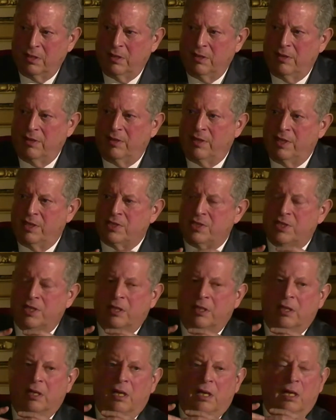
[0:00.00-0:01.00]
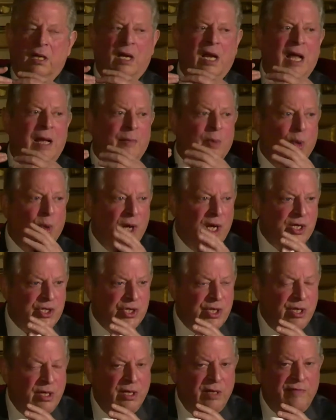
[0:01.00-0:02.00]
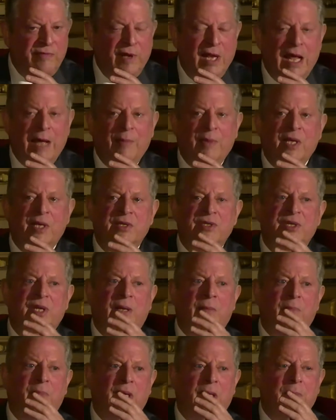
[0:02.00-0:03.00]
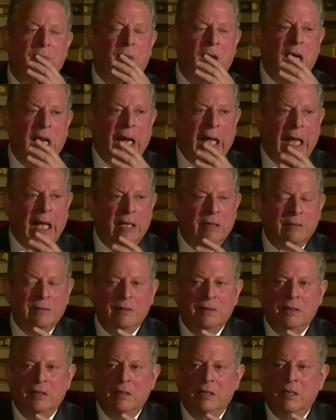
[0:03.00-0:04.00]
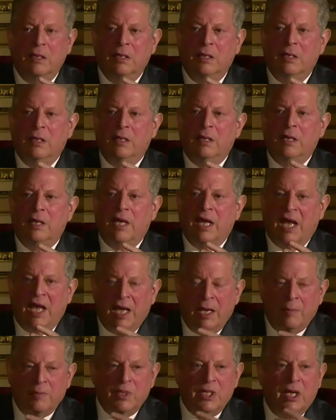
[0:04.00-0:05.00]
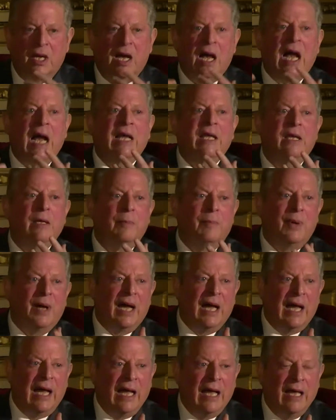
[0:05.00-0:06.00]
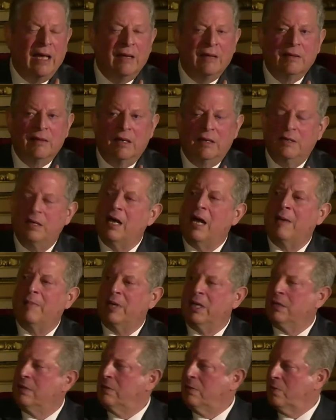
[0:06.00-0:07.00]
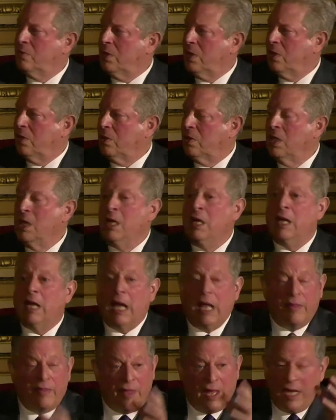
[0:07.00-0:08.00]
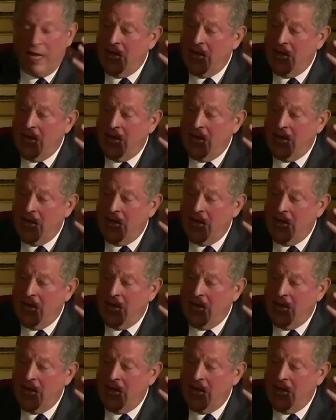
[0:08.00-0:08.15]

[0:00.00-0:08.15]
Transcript: this agglomeration of lobbyists and big money came to occupy a dominant role. And they